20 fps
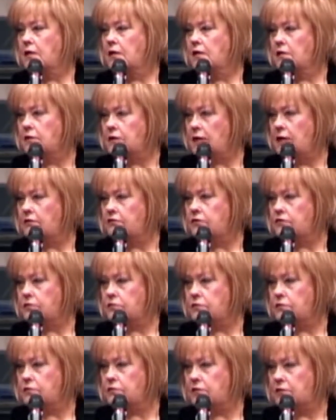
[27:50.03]
Tell the
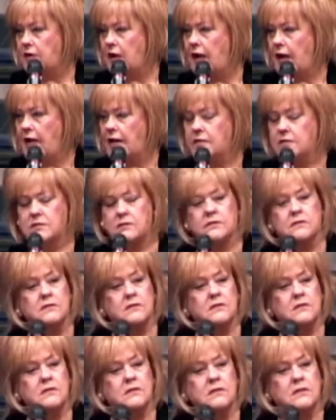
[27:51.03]
truth, guys.
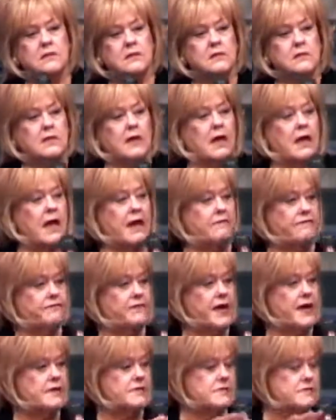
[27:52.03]
Tell how
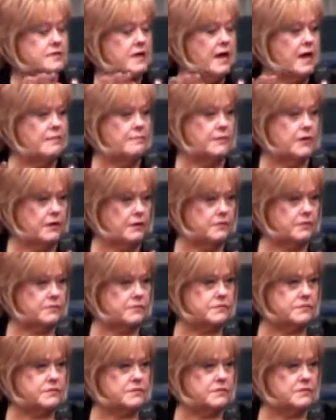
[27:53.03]
fast time
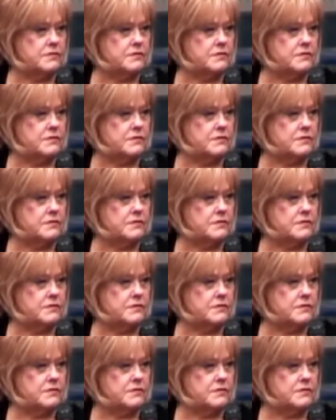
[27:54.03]
goes.